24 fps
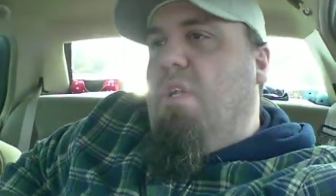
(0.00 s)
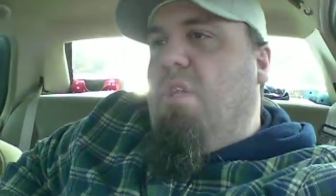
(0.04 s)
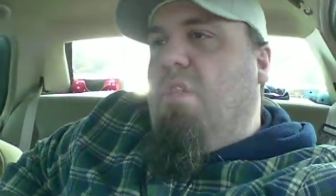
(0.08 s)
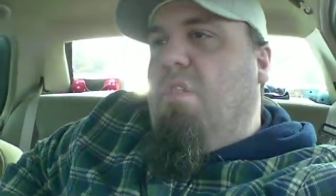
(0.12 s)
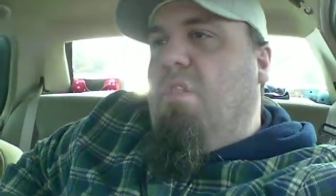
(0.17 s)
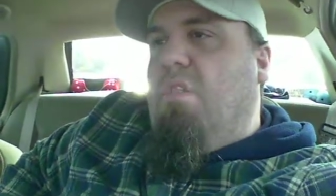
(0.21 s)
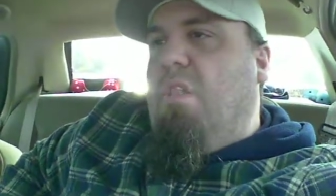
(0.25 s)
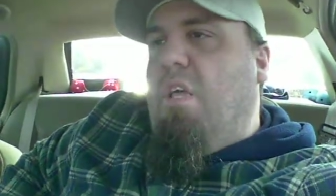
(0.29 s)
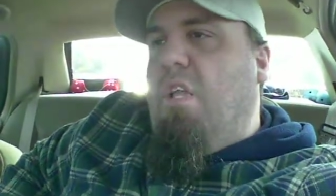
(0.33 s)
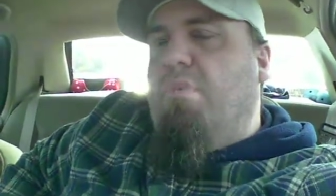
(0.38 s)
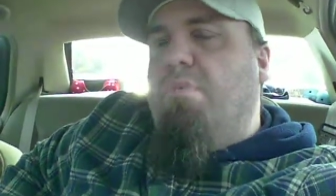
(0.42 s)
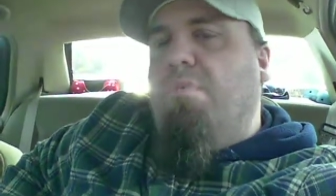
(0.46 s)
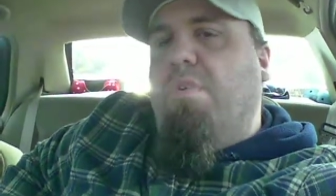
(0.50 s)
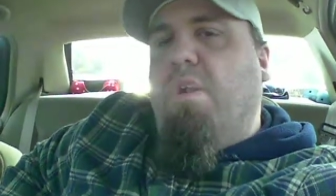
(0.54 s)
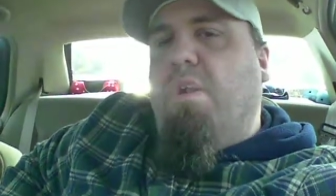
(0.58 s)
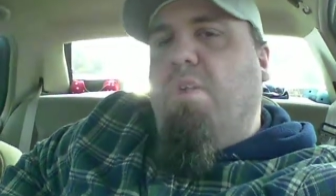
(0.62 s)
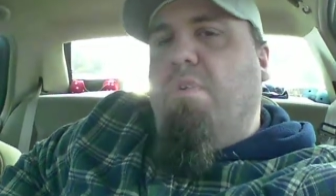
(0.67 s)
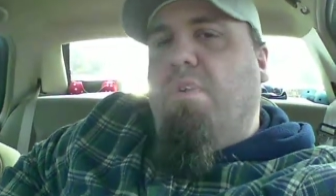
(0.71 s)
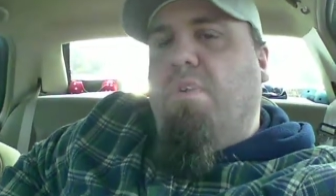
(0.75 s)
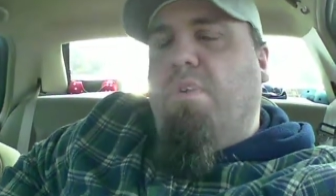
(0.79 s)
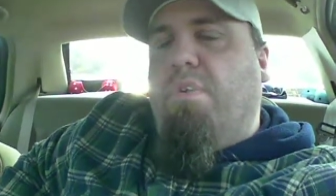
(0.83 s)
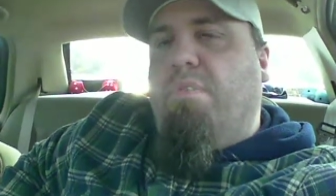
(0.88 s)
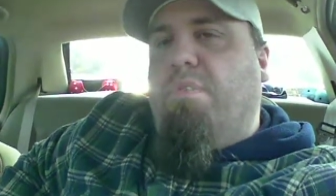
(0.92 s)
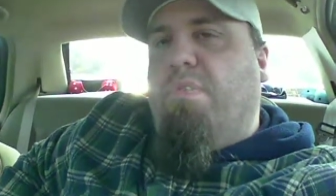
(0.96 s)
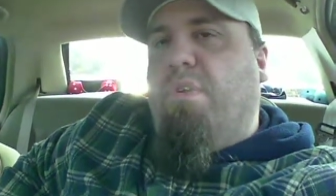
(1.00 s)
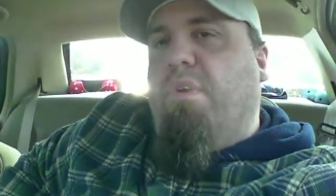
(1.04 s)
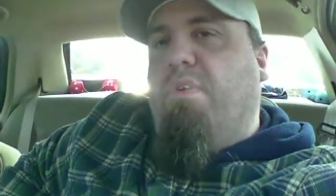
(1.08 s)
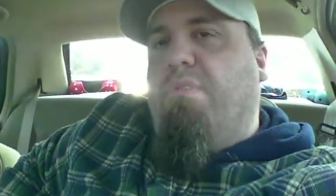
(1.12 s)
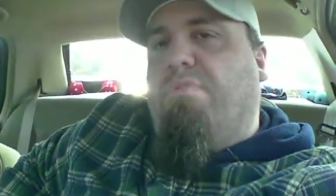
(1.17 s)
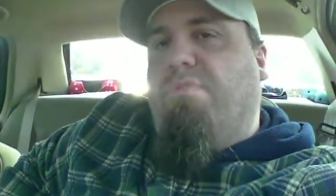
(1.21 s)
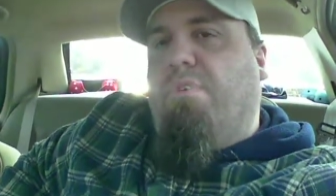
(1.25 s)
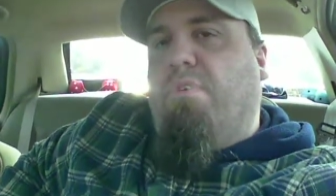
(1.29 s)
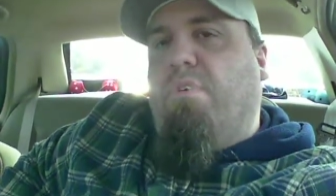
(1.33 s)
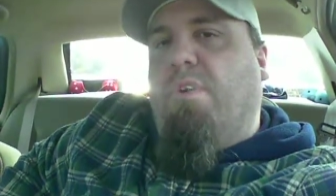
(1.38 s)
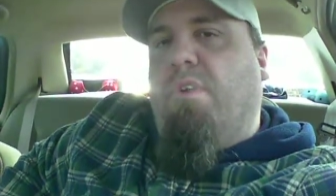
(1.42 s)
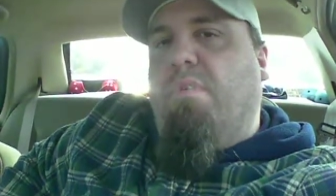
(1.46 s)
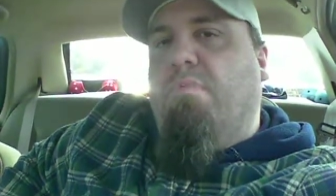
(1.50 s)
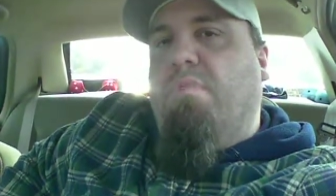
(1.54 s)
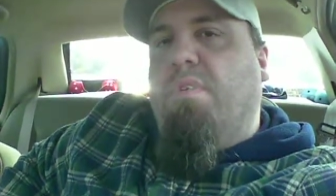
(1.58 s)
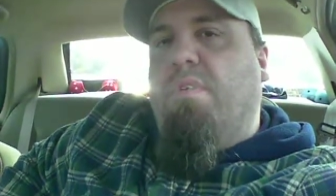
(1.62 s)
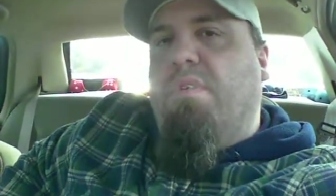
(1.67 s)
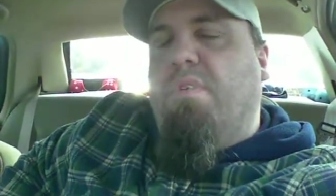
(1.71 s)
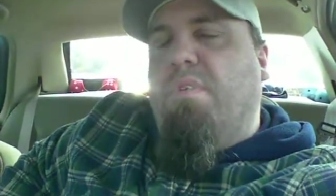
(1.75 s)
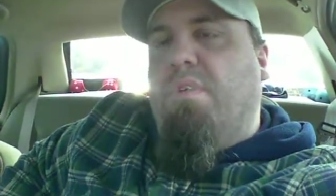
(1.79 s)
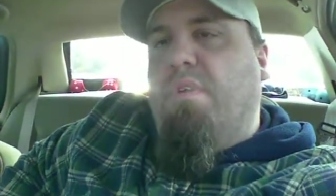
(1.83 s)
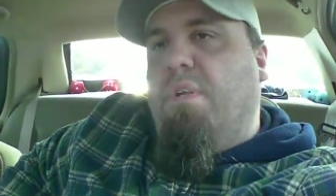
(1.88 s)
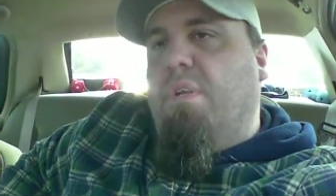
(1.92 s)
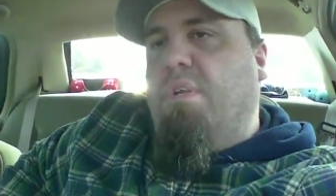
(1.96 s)
let them know you're there for them.
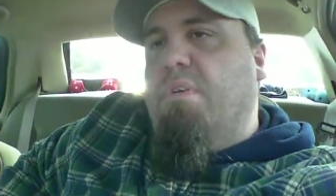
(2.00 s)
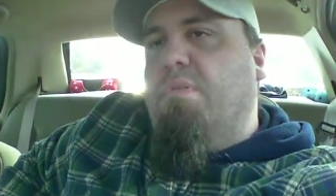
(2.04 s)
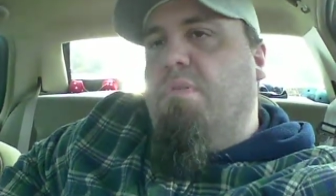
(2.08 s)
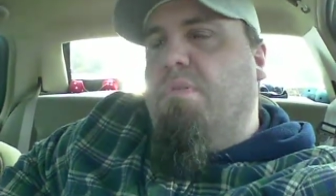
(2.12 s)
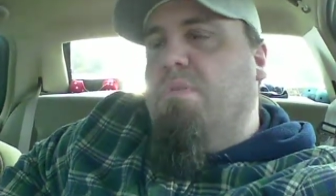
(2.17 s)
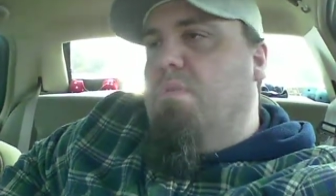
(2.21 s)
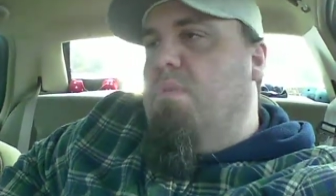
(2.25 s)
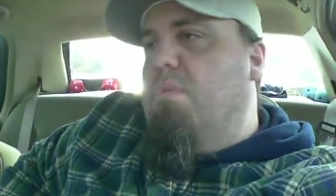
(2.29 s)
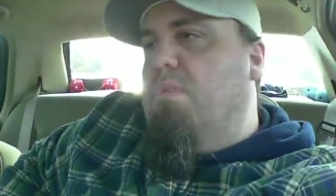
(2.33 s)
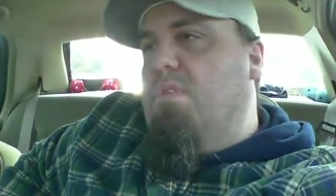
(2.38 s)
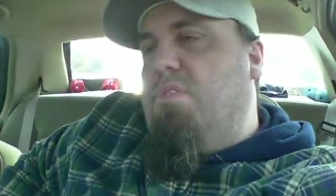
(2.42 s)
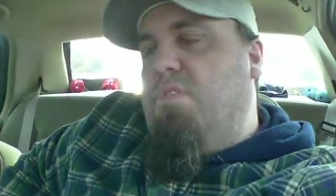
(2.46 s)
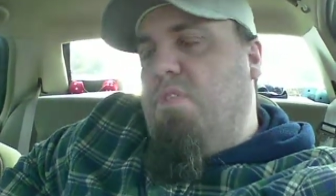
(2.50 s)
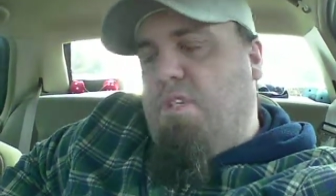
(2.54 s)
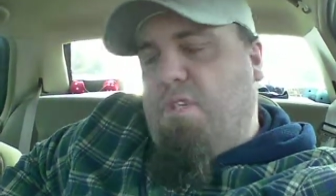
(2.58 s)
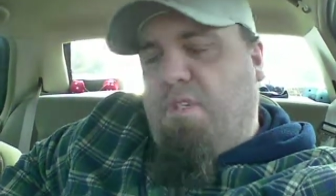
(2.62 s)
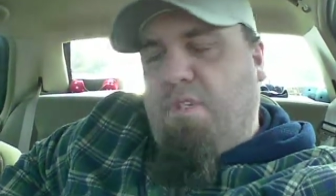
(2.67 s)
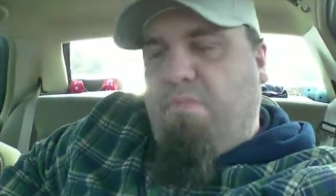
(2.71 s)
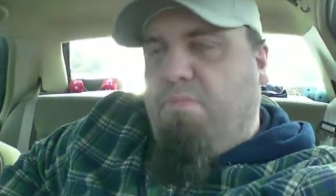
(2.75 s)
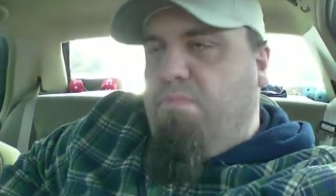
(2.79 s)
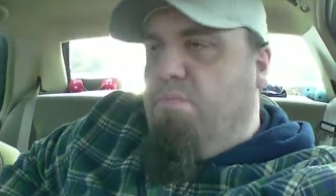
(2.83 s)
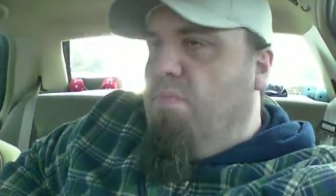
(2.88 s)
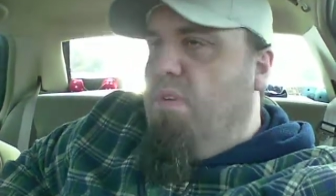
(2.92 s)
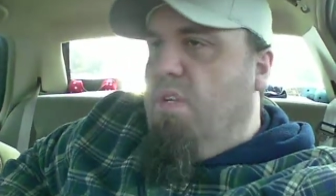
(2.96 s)
You know, just